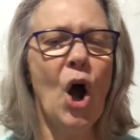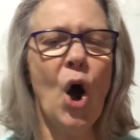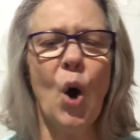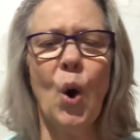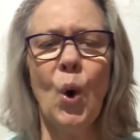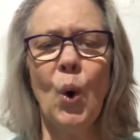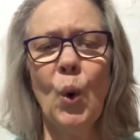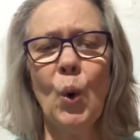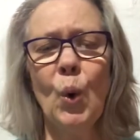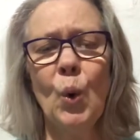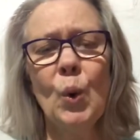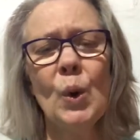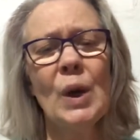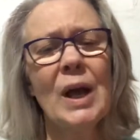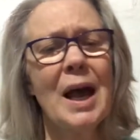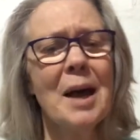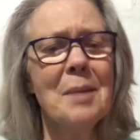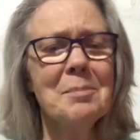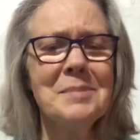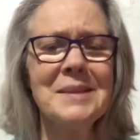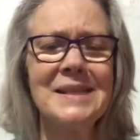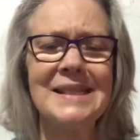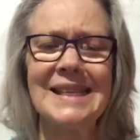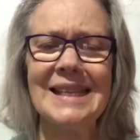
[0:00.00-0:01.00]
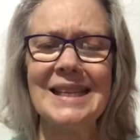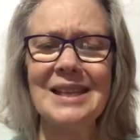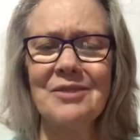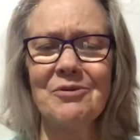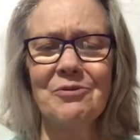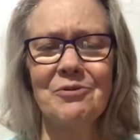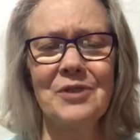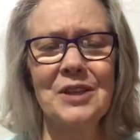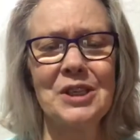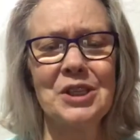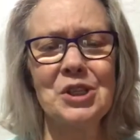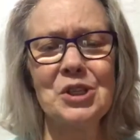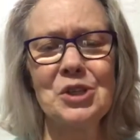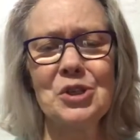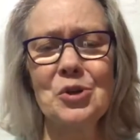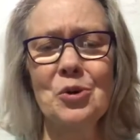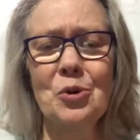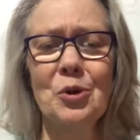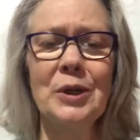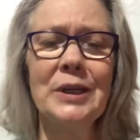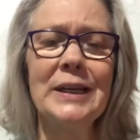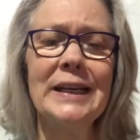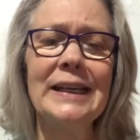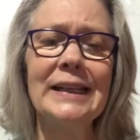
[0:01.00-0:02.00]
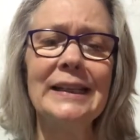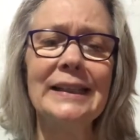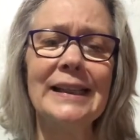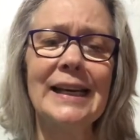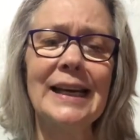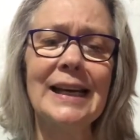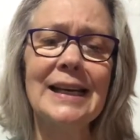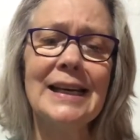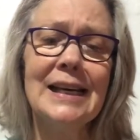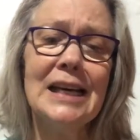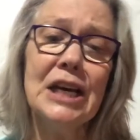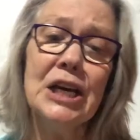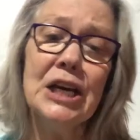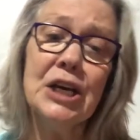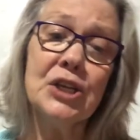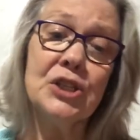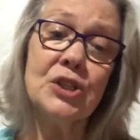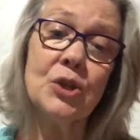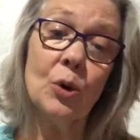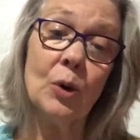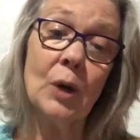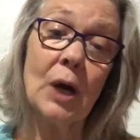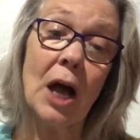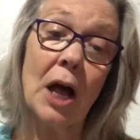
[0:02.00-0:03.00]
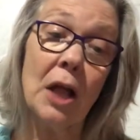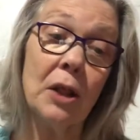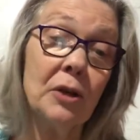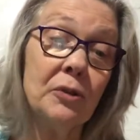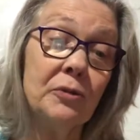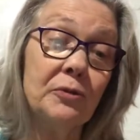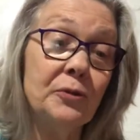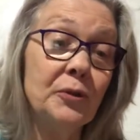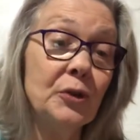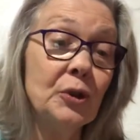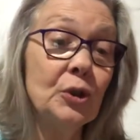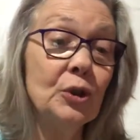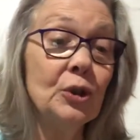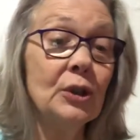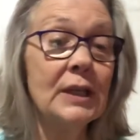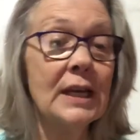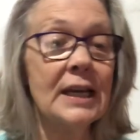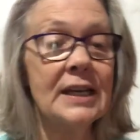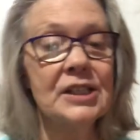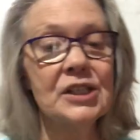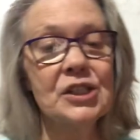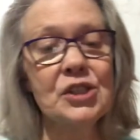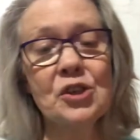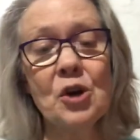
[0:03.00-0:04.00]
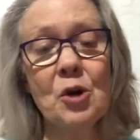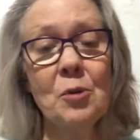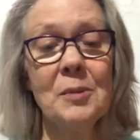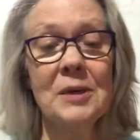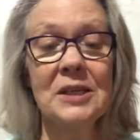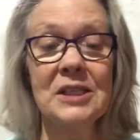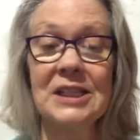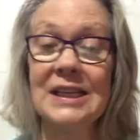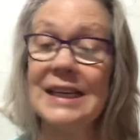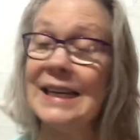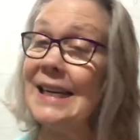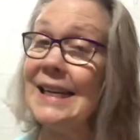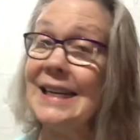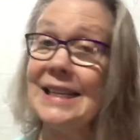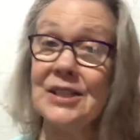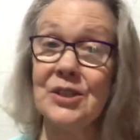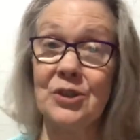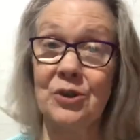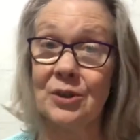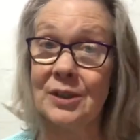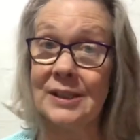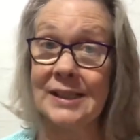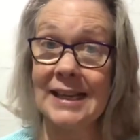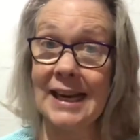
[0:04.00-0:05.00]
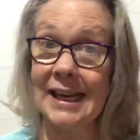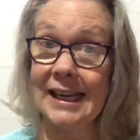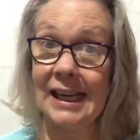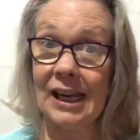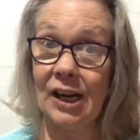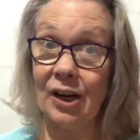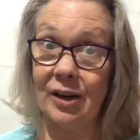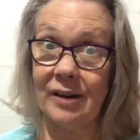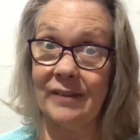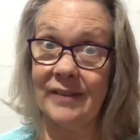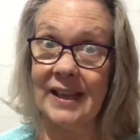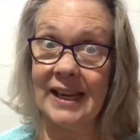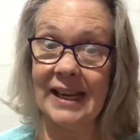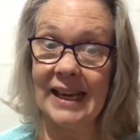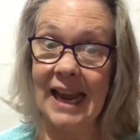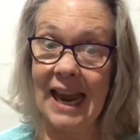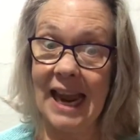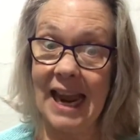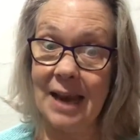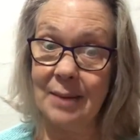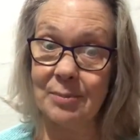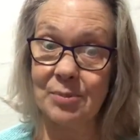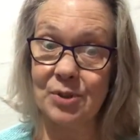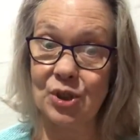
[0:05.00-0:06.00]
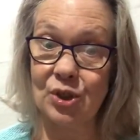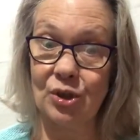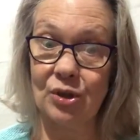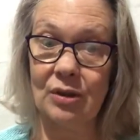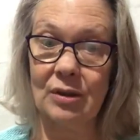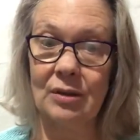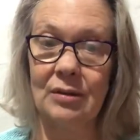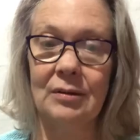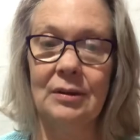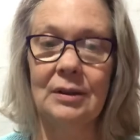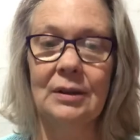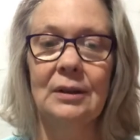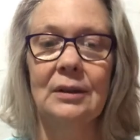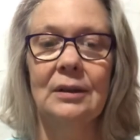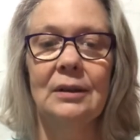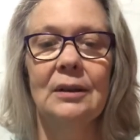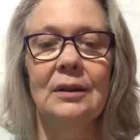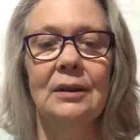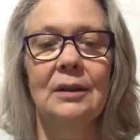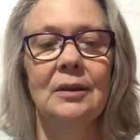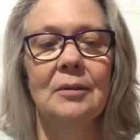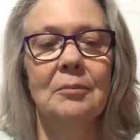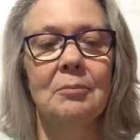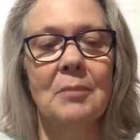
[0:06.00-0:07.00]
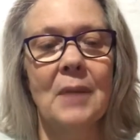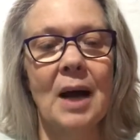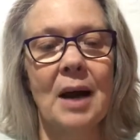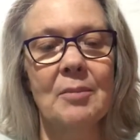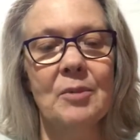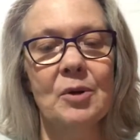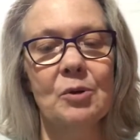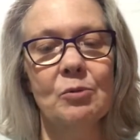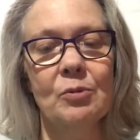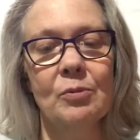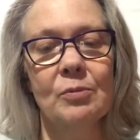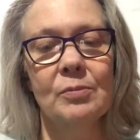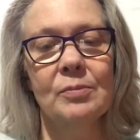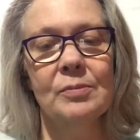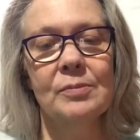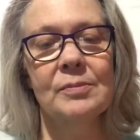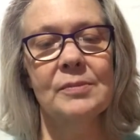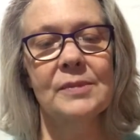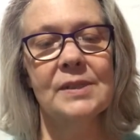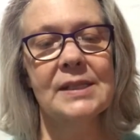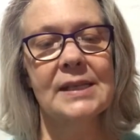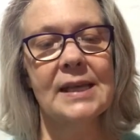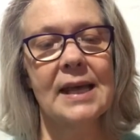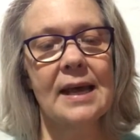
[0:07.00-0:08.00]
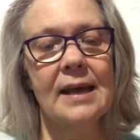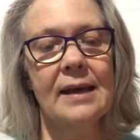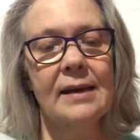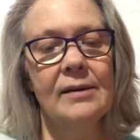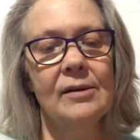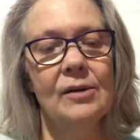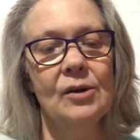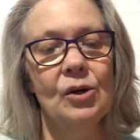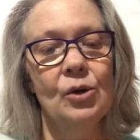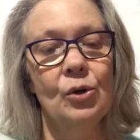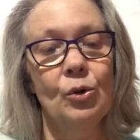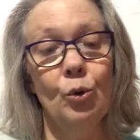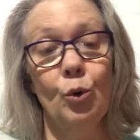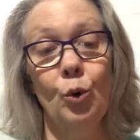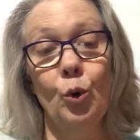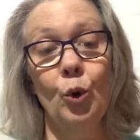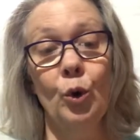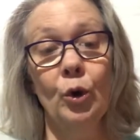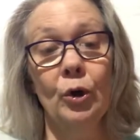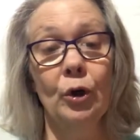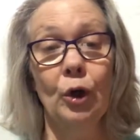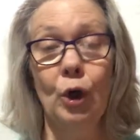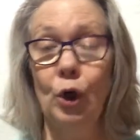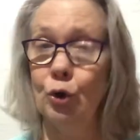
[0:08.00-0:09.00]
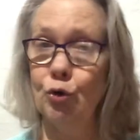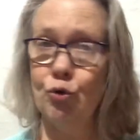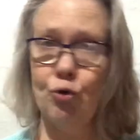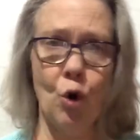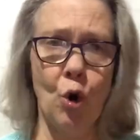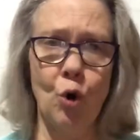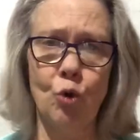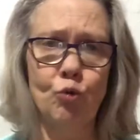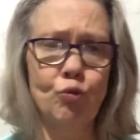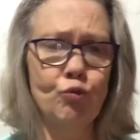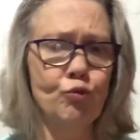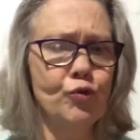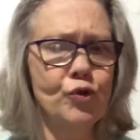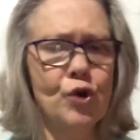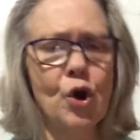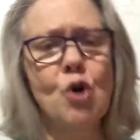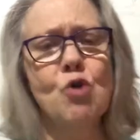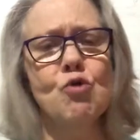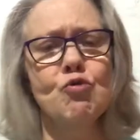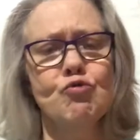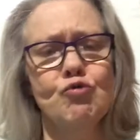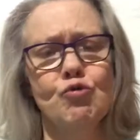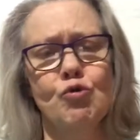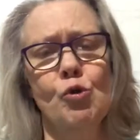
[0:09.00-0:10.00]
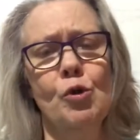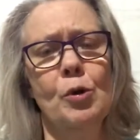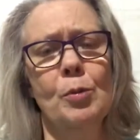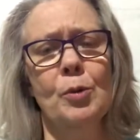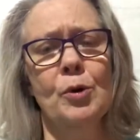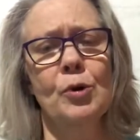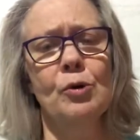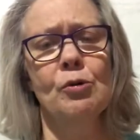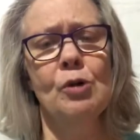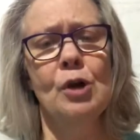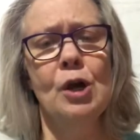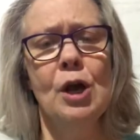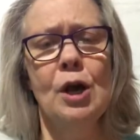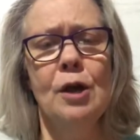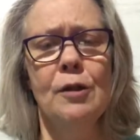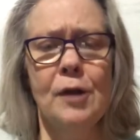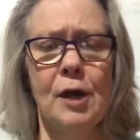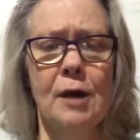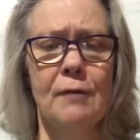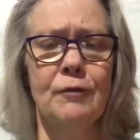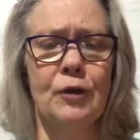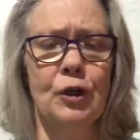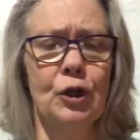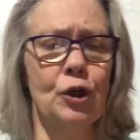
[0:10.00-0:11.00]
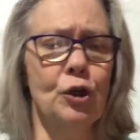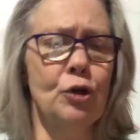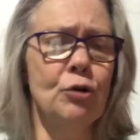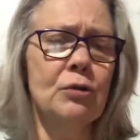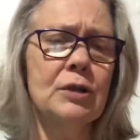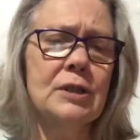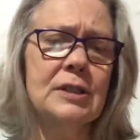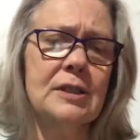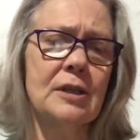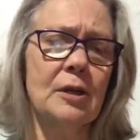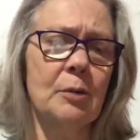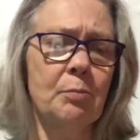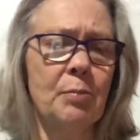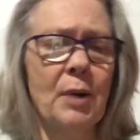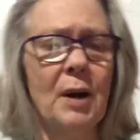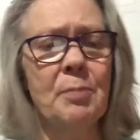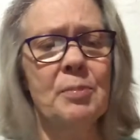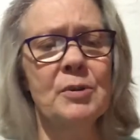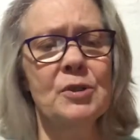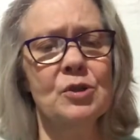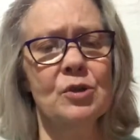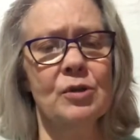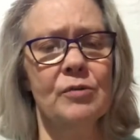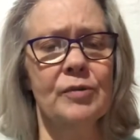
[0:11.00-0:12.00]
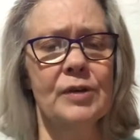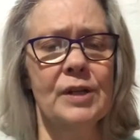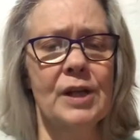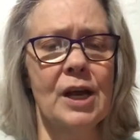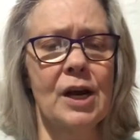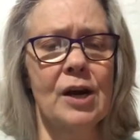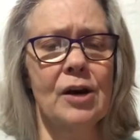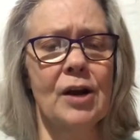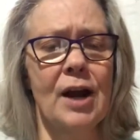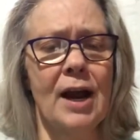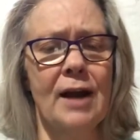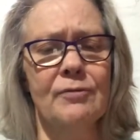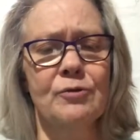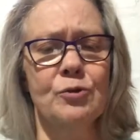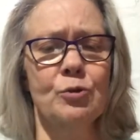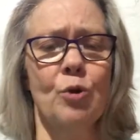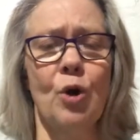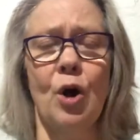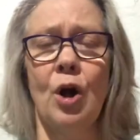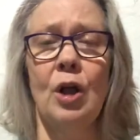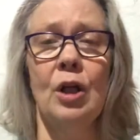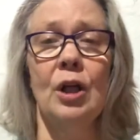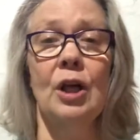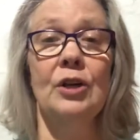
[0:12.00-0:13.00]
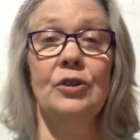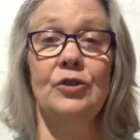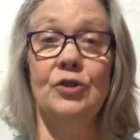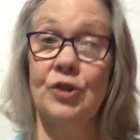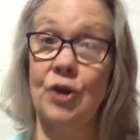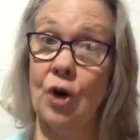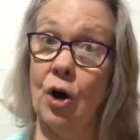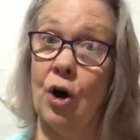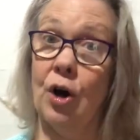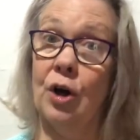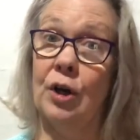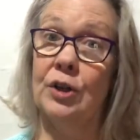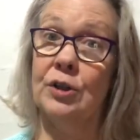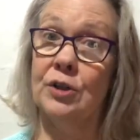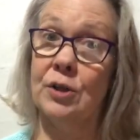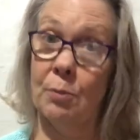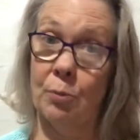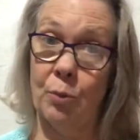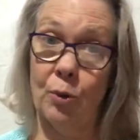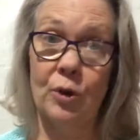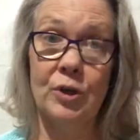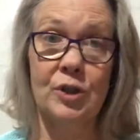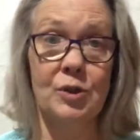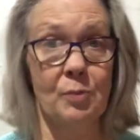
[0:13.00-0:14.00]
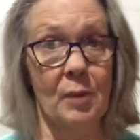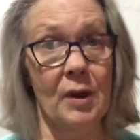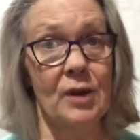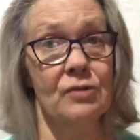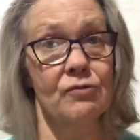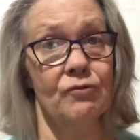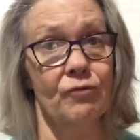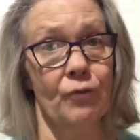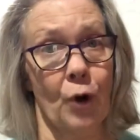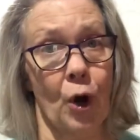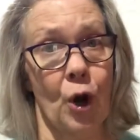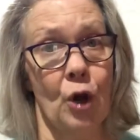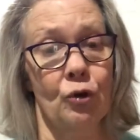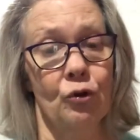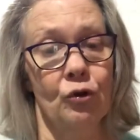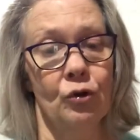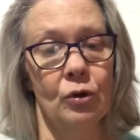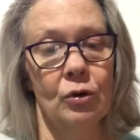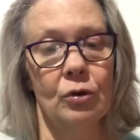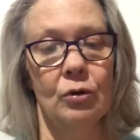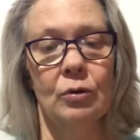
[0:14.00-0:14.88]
Oh, come see the fishes, Cornelia. So colorful and so much easier to take care of than a hamster, Mama said. Or, no, Norbert. They have the cutest little puppies over there. After all, a dog is a boy's best friend.